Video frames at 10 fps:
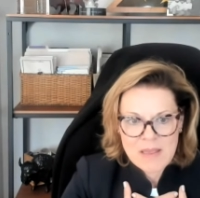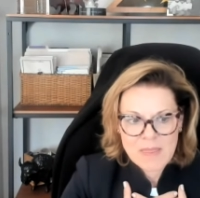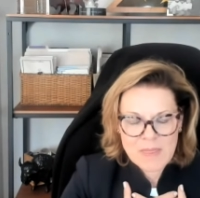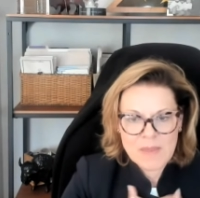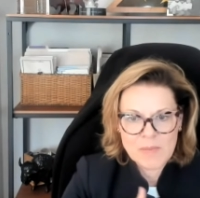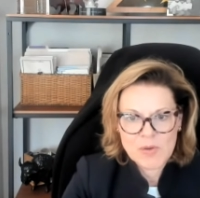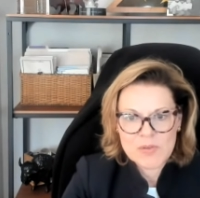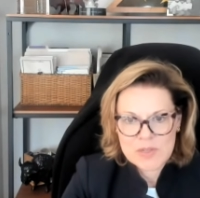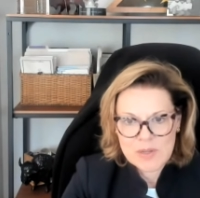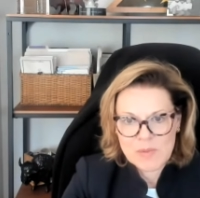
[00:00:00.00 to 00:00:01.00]
the
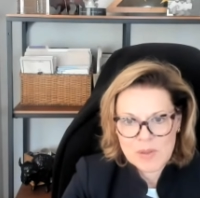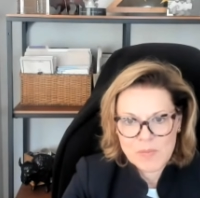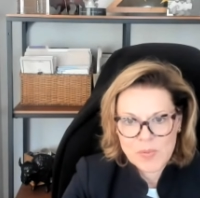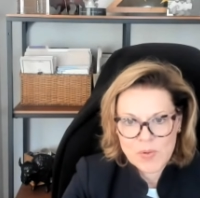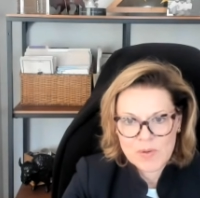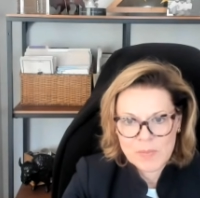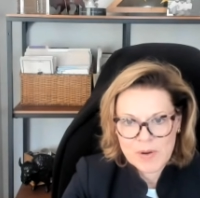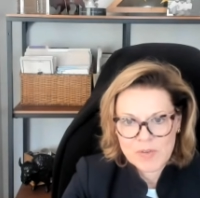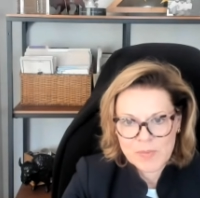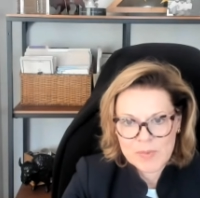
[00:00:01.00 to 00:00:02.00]
most important
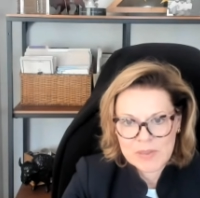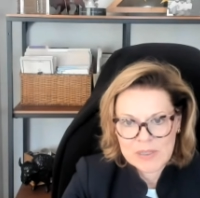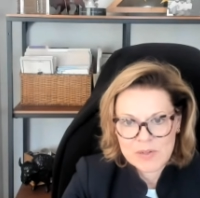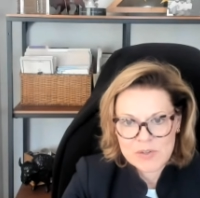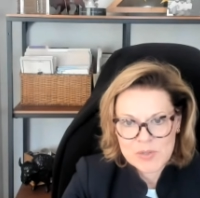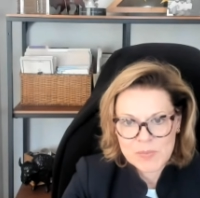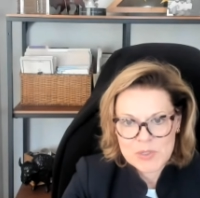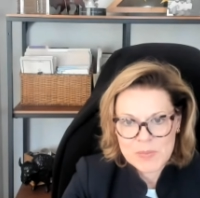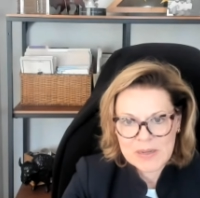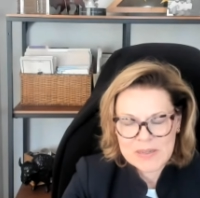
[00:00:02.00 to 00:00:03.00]
part from a leadership
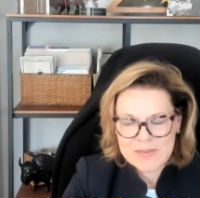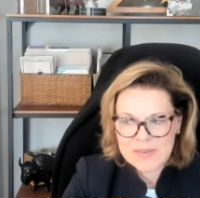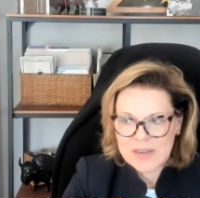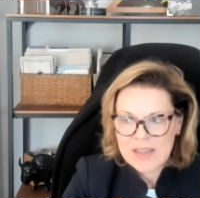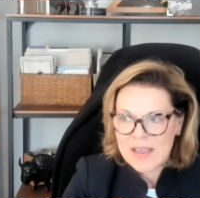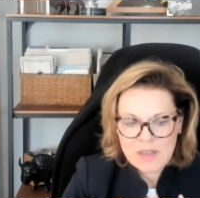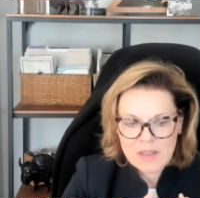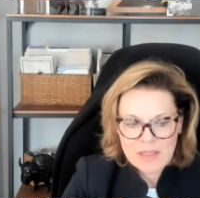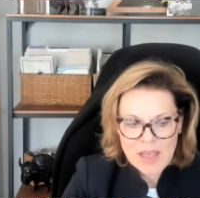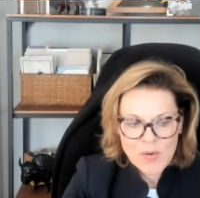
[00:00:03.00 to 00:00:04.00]
perspective. And
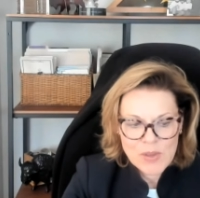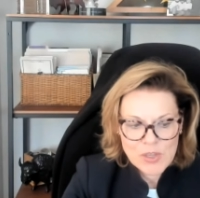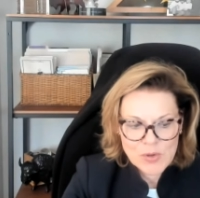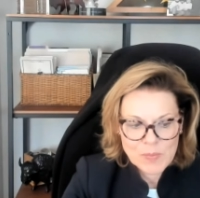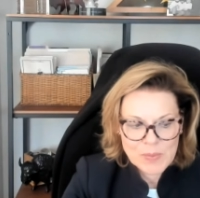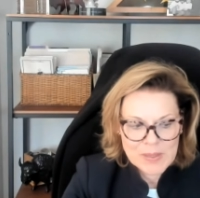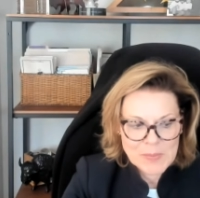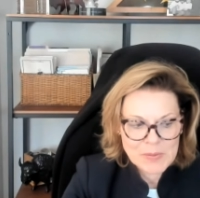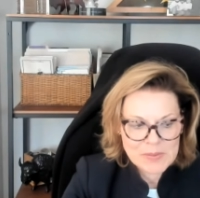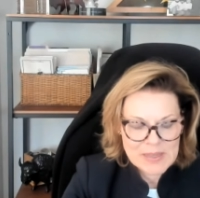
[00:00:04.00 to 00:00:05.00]
allowing your
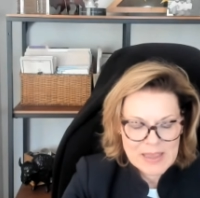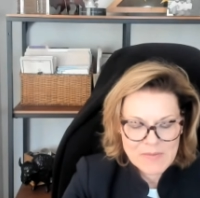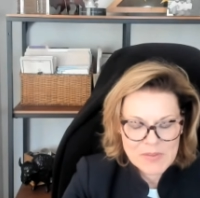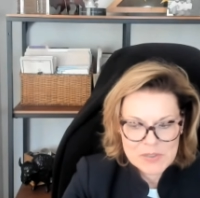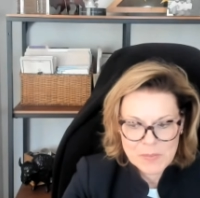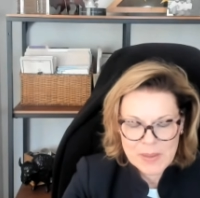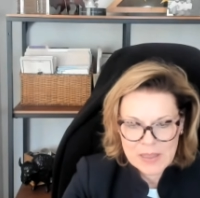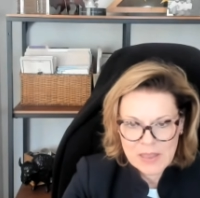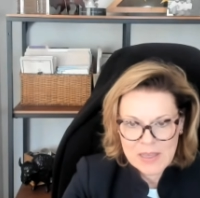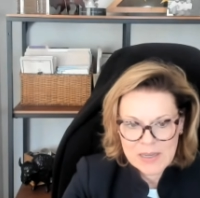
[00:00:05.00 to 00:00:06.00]
people to have the
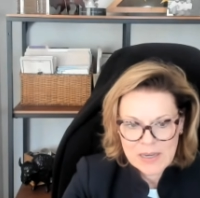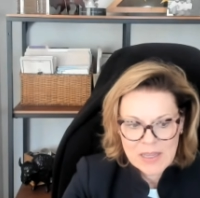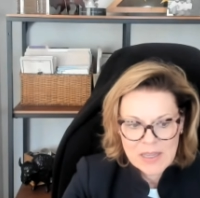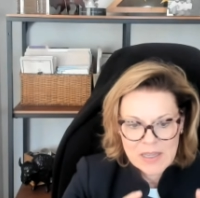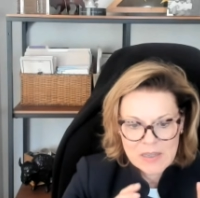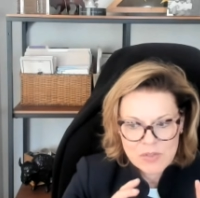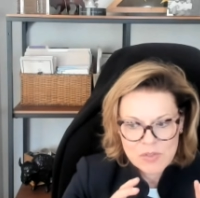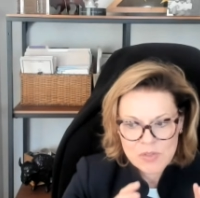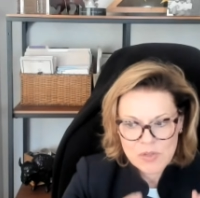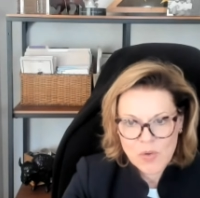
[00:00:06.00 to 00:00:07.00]
spotlight is
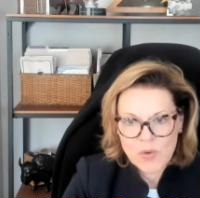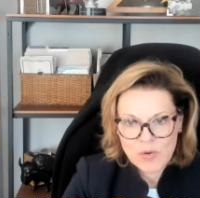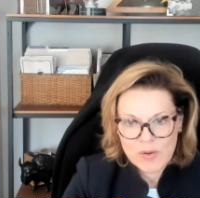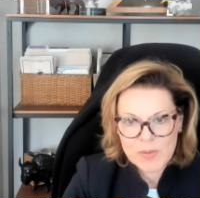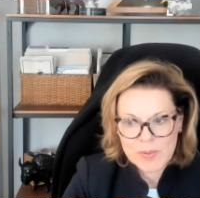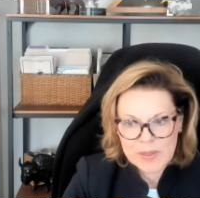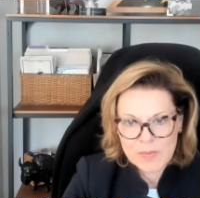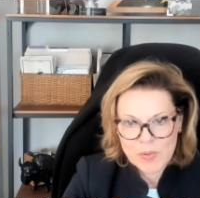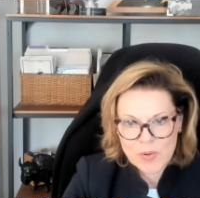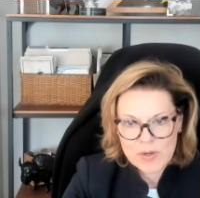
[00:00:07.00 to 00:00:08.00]
so incredibly
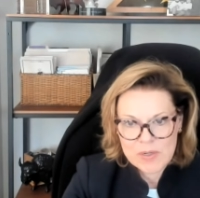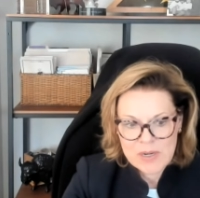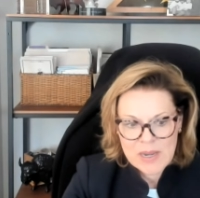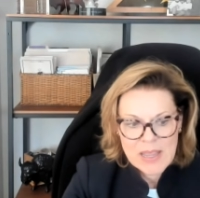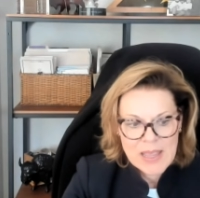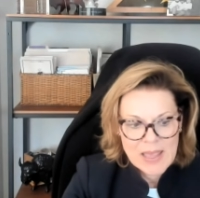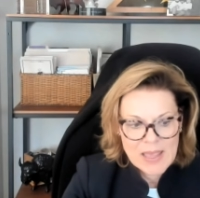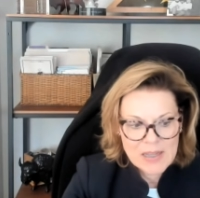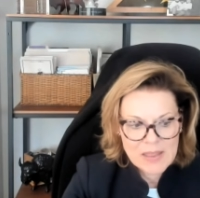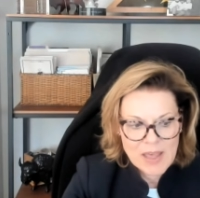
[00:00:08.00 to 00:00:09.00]
important
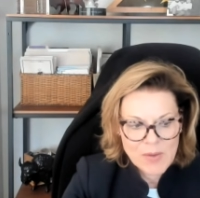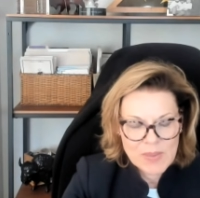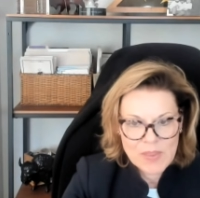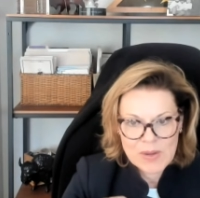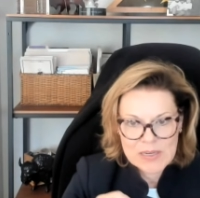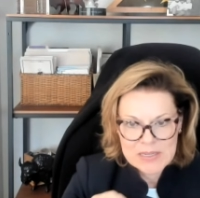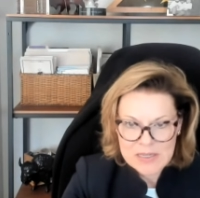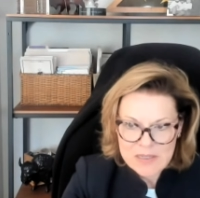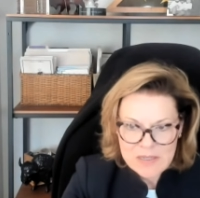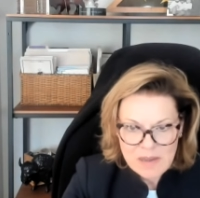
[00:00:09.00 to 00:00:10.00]
and allowing their
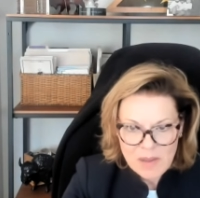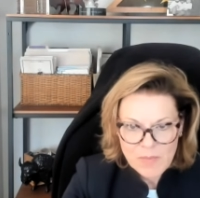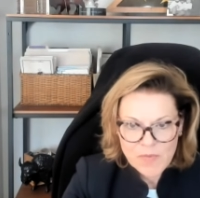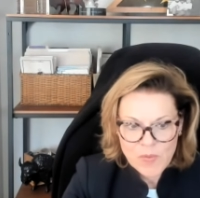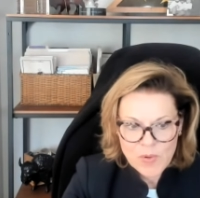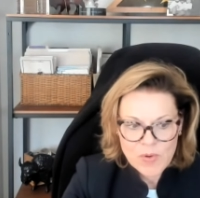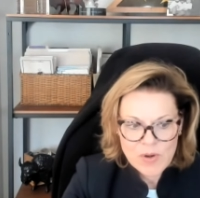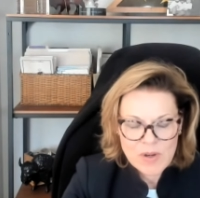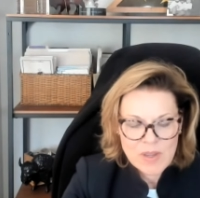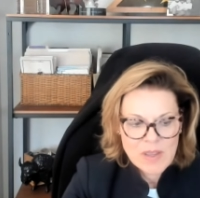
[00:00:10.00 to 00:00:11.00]
ideas to come
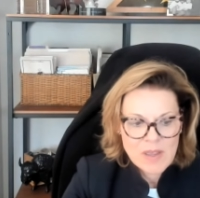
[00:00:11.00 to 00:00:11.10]
forward